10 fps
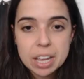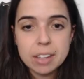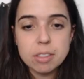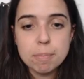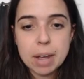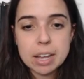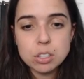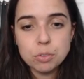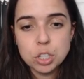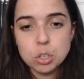And the mass
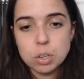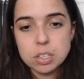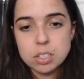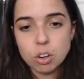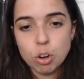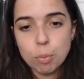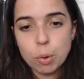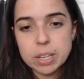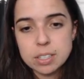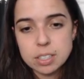of Q is zero
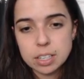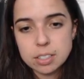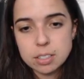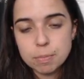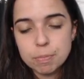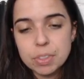point six.